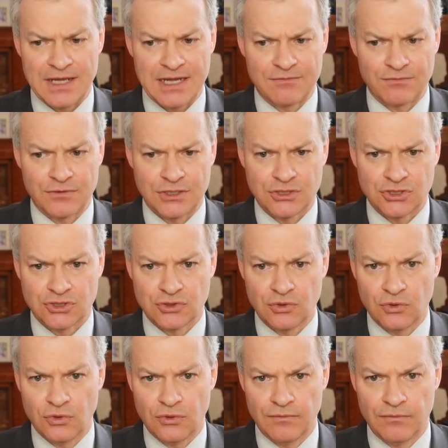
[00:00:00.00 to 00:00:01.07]
average
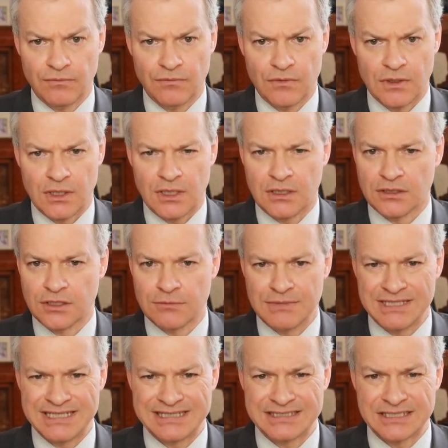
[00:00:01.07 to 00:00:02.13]
score, and I don't
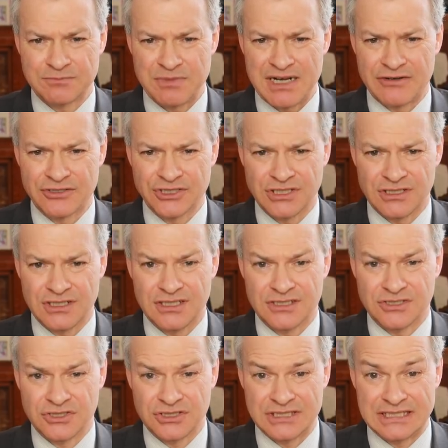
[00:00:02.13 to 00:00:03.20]
mean that disparagingly.
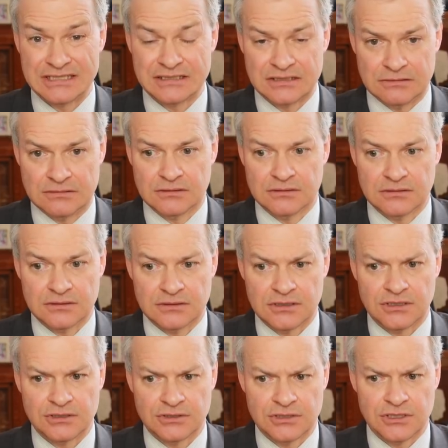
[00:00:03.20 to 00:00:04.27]
It just is.
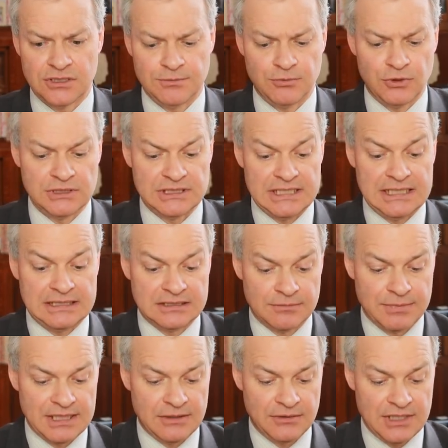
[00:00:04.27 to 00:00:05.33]
30 points is
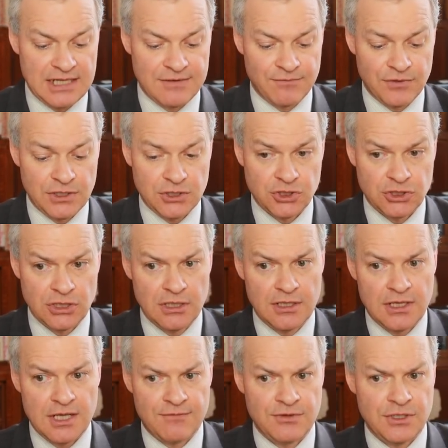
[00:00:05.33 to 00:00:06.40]
about the average.
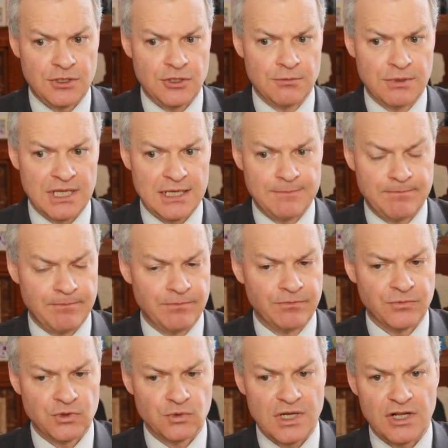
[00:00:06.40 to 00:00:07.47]
If you think you play
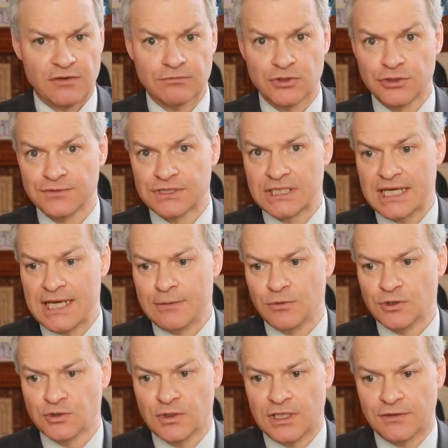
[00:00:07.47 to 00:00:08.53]
12 moves a game,
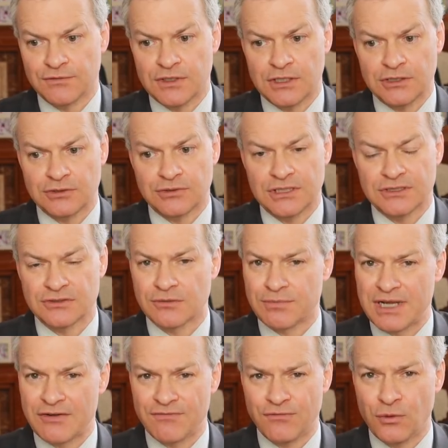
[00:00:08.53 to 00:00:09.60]
well, 12 33s are
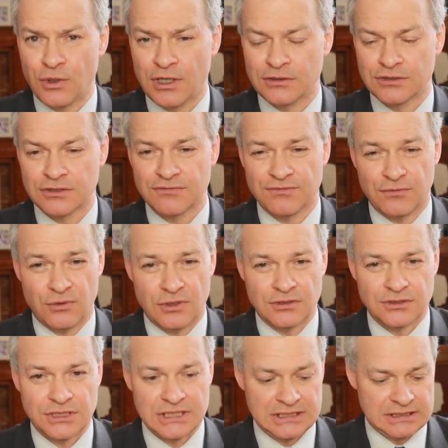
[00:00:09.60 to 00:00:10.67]
about 400, and
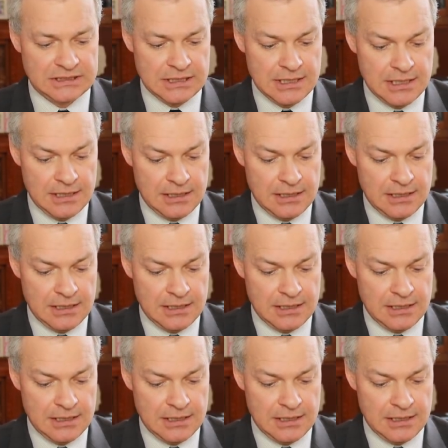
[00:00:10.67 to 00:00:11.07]
400 is